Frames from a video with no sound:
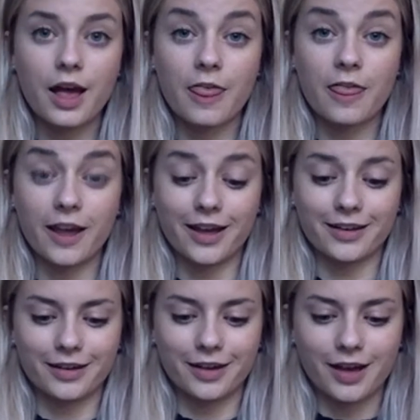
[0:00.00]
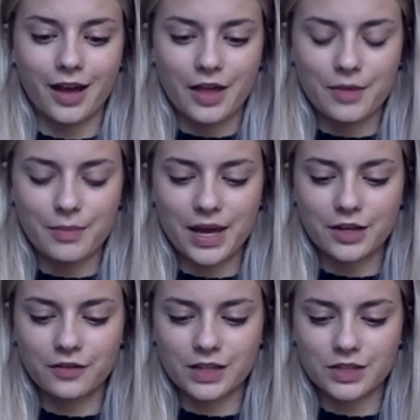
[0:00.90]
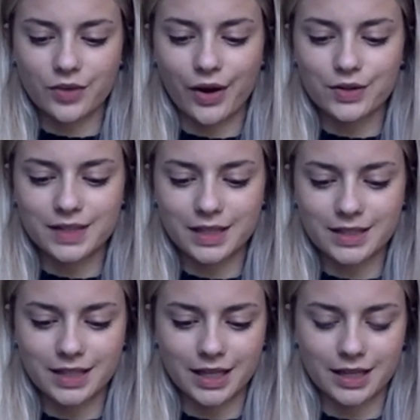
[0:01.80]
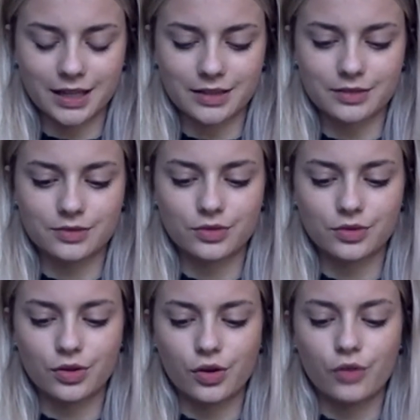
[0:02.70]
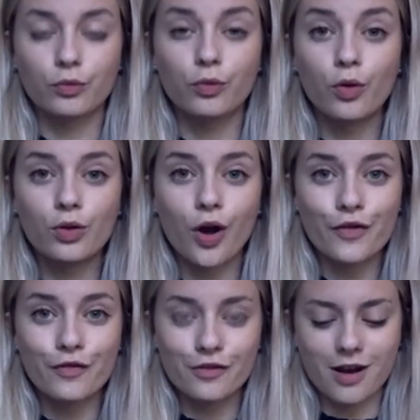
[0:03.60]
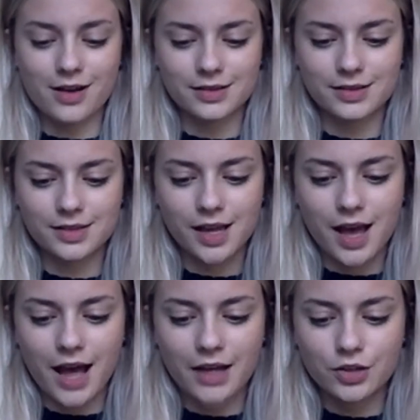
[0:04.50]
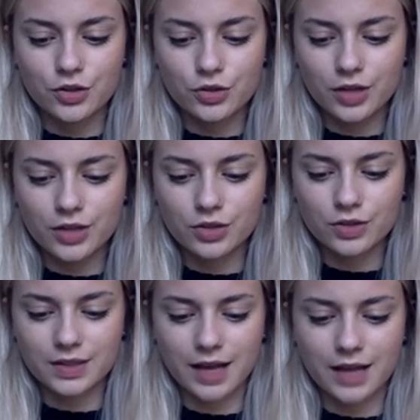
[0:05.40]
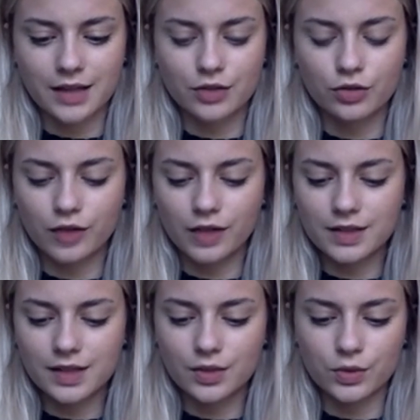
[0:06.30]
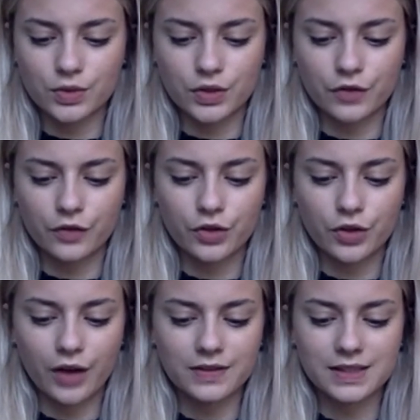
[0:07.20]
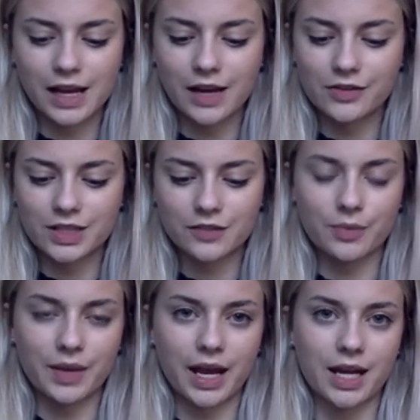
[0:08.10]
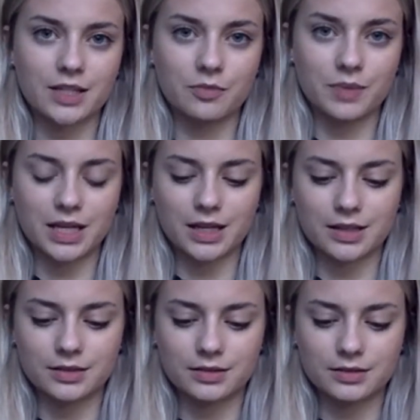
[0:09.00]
Then the men of Israel said to Gideon, 'Rule over us, and you and your son and your grandson also, for you have saved us from the hand of Midian.'